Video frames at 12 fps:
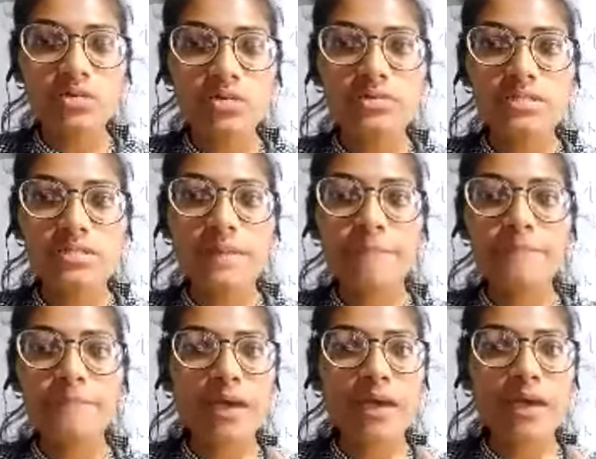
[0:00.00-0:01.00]
some
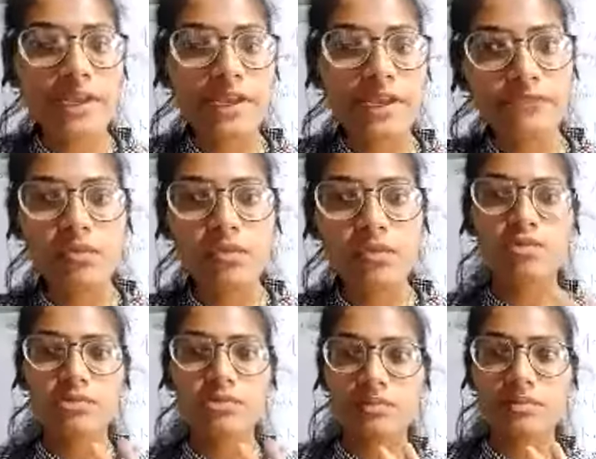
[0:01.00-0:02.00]
oily food or
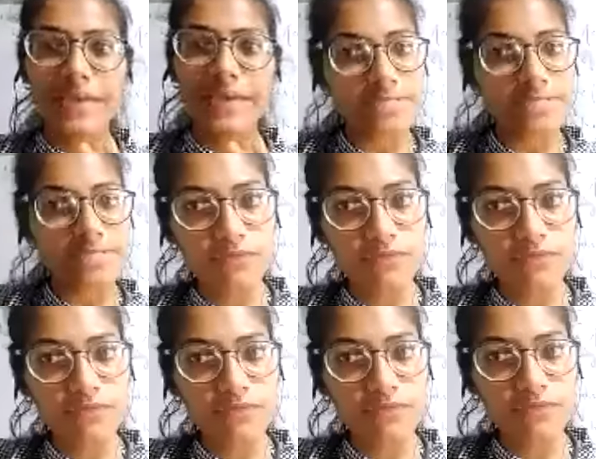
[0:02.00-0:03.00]
some acidic food?
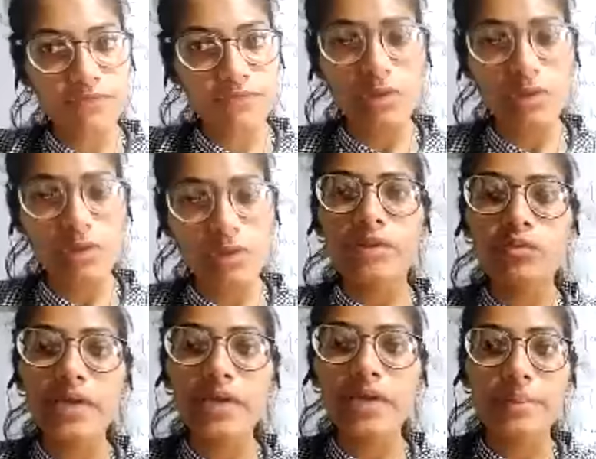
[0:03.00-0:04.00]
What would
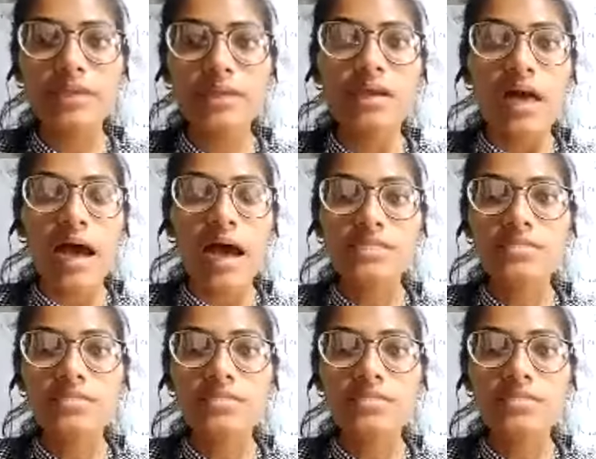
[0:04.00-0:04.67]
happen? Our